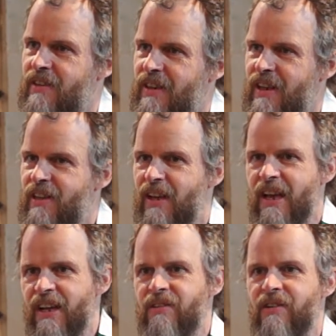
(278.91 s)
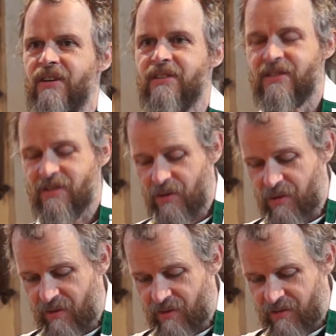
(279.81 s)
either ignorance
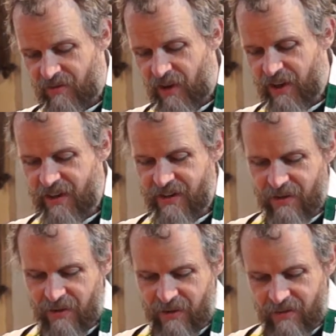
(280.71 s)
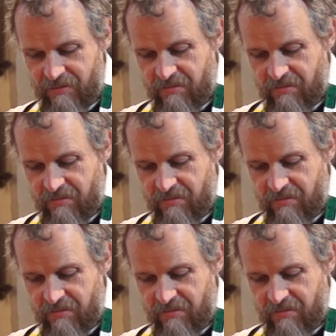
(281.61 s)
or folly or